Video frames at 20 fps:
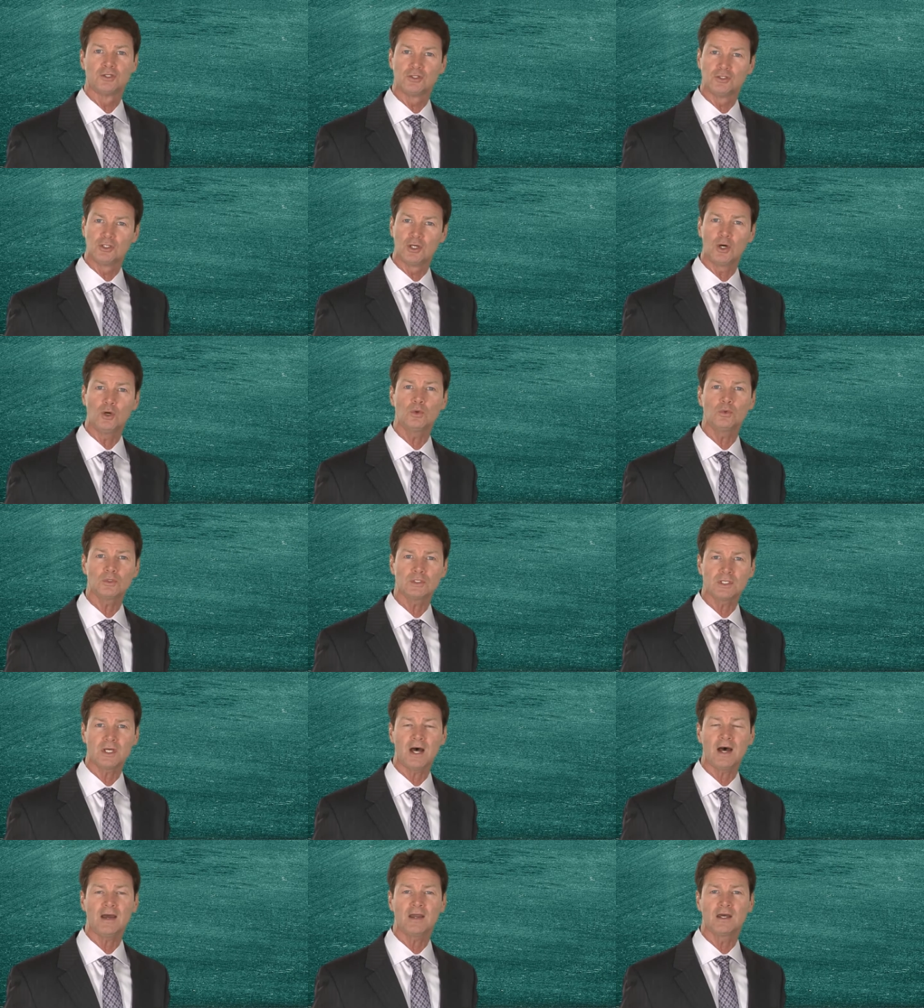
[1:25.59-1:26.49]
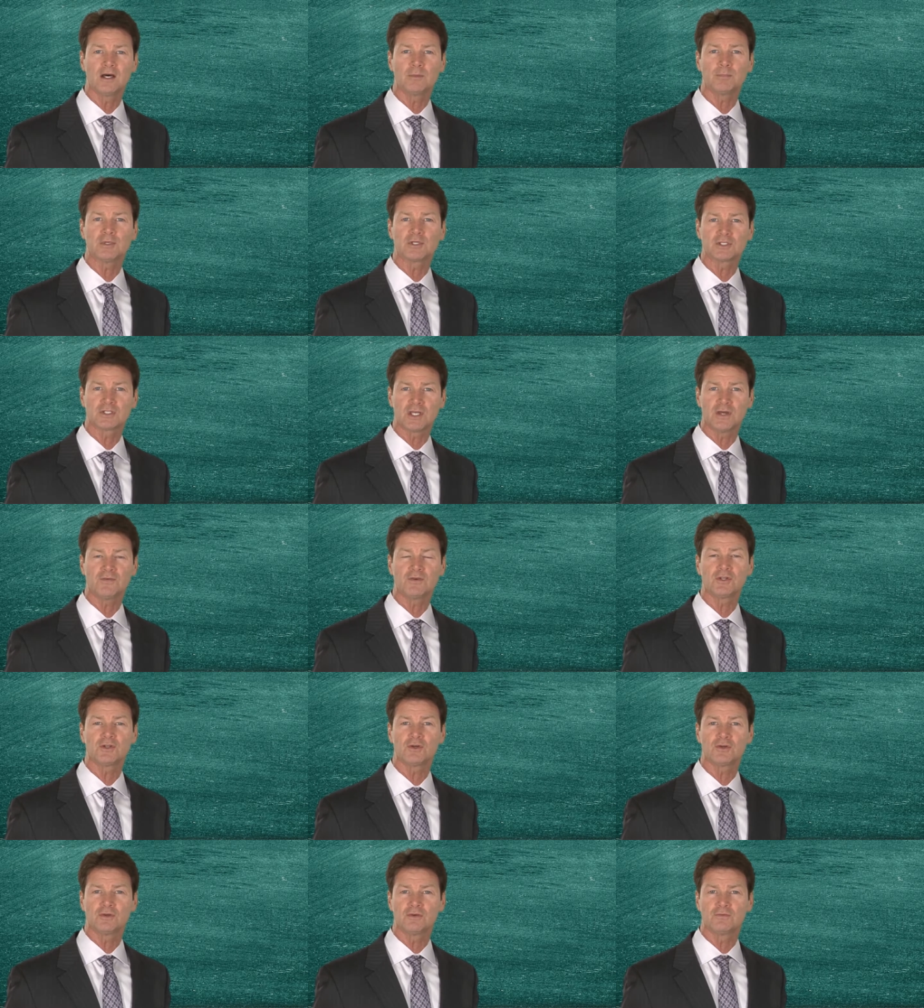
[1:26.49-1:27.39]
don't tie up a
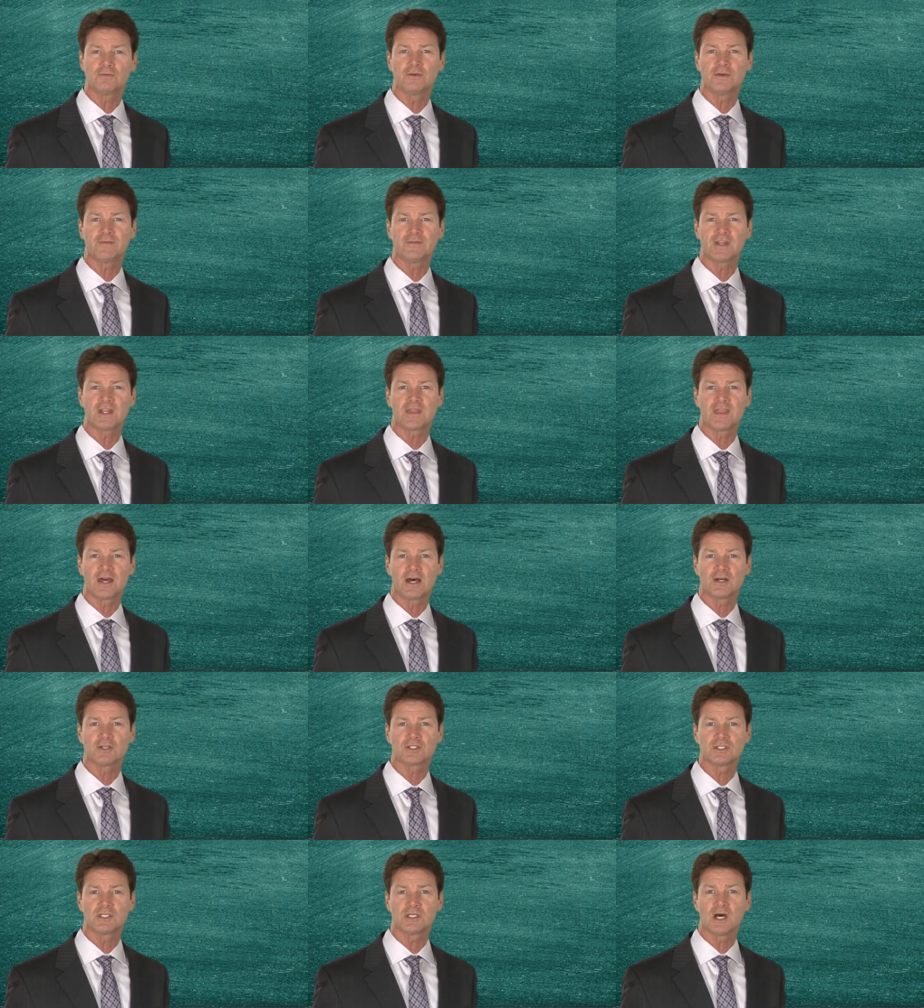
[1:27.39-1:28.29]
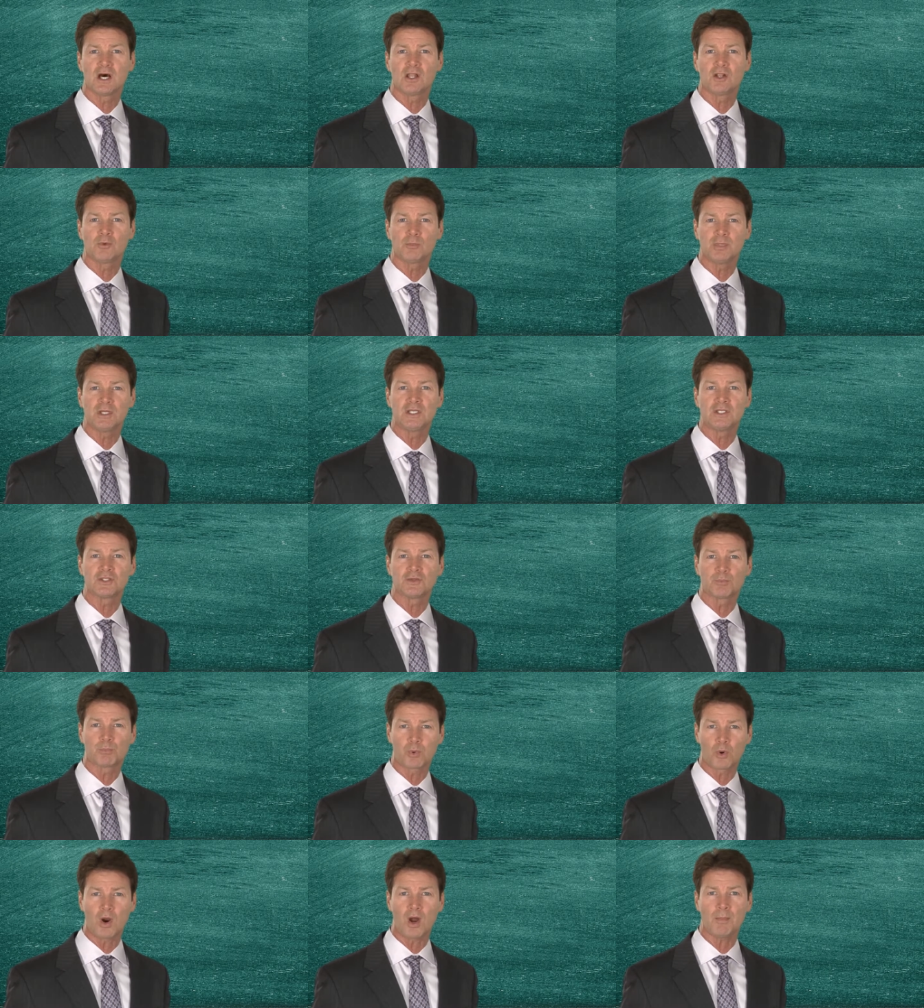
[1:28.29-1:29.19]
$750,000 piece
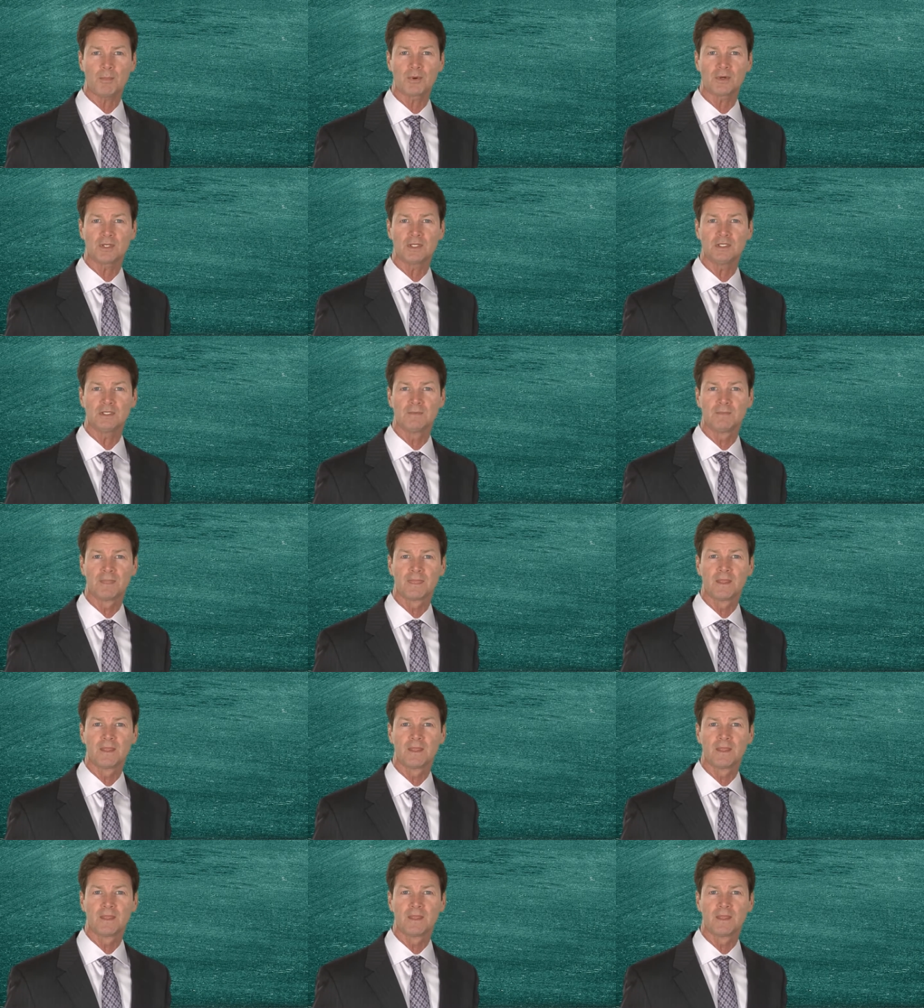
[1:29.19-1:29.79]
of property